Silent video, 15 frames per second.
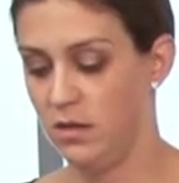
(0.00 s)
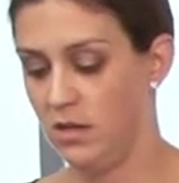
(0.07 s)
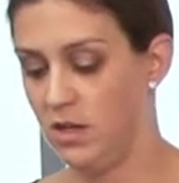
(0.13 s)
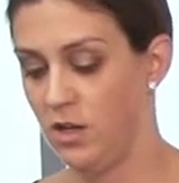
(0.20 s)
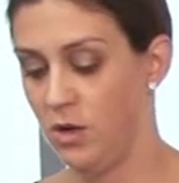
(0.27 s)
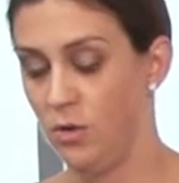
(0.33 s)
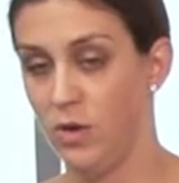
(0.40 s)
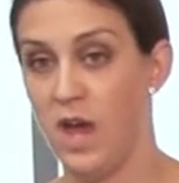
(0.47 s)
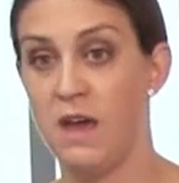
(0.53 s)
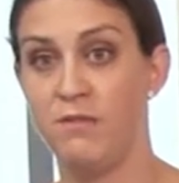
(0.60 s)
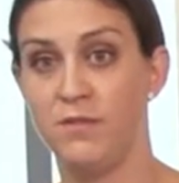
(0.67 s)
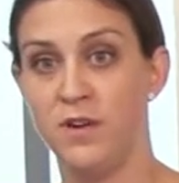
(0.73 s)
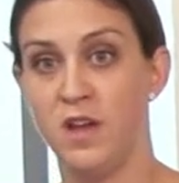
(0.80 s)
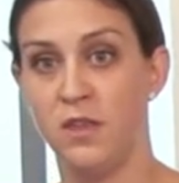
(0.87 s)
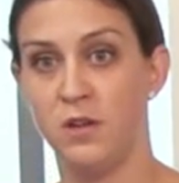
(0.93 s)
you know,
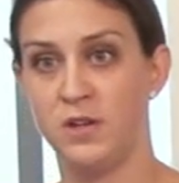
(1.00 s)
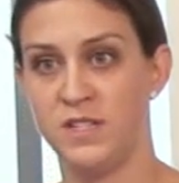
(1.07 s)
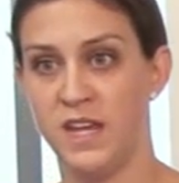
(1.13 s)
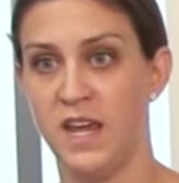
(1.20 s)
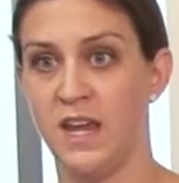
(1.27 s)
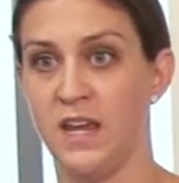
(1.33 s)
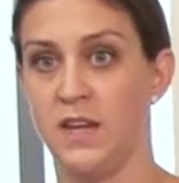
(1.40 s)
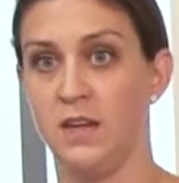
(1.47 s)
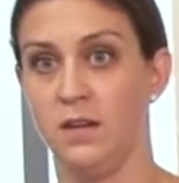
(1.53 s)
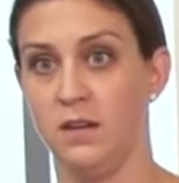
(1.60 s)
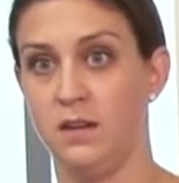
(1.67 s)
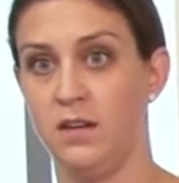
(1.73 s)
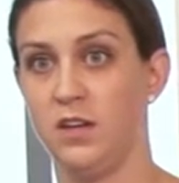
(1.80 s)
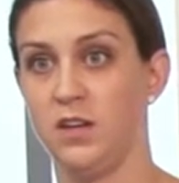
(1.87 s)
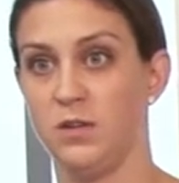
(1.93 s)
every other day,
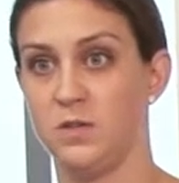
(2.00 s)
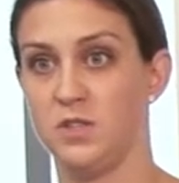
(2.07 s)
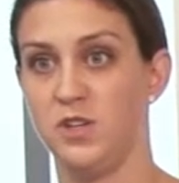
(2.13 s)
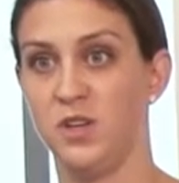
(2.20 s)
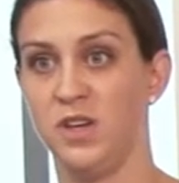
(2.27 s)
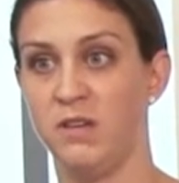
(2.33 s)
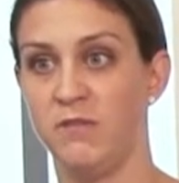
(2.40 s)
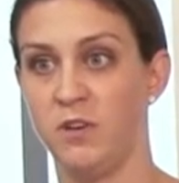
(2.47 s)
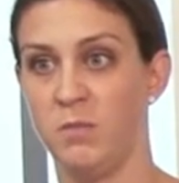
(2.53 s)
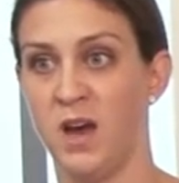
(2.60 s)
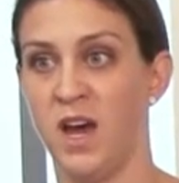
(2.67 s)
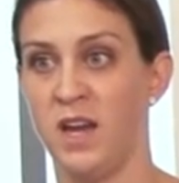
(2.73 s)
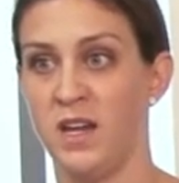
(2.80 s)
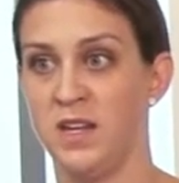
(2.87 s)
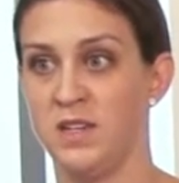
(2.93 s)
you know, so you give your
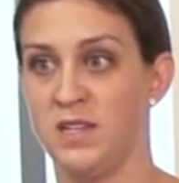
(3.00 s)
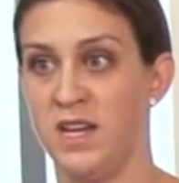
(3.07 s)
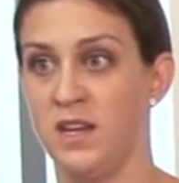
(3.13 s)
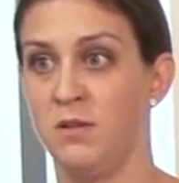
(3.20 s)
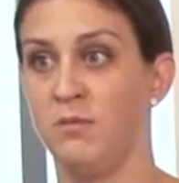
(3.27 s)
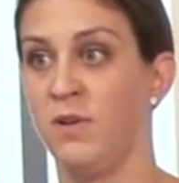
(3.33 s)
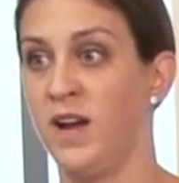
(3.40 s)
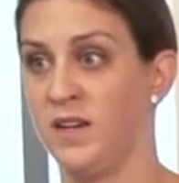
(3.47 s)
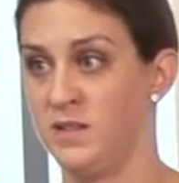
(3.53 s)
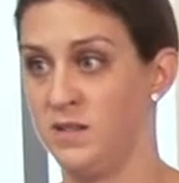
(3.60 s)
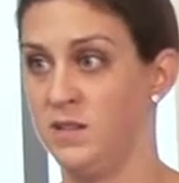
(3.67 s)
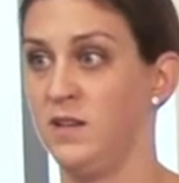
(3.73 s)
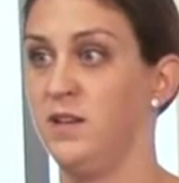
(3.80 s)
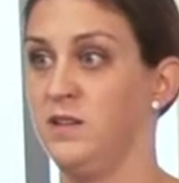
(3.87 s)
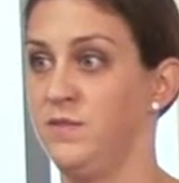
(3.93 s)
body a day to
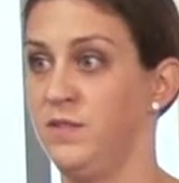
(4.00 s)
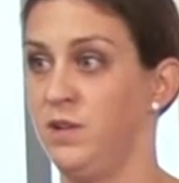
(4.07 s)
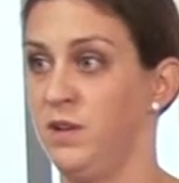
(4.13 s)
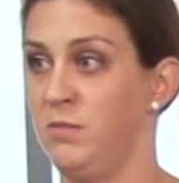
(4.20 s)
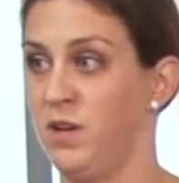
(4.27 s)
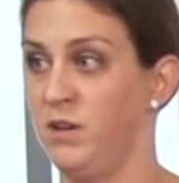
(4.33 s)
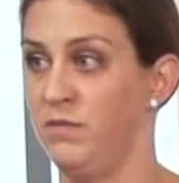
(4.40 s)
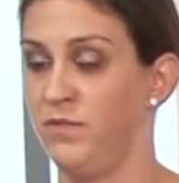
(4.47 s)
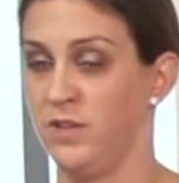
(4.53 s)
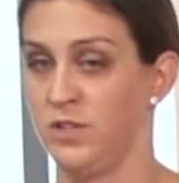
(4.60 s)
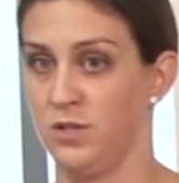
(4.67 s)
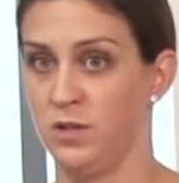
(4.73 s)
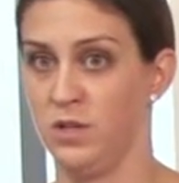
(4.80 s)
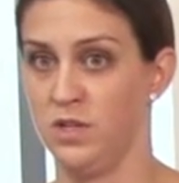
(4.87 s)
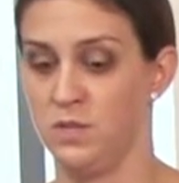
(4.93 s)
rest is very
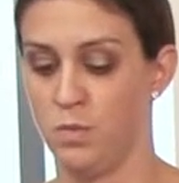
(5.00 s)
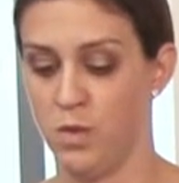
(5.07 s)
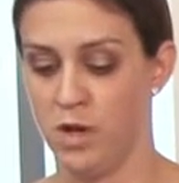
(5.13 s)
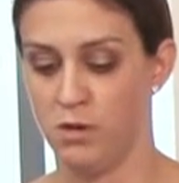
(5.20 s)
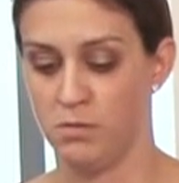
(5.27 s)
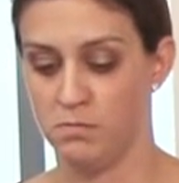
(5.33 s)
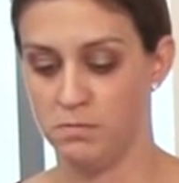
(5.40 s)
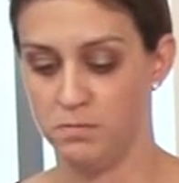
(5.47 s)
beneficial as well.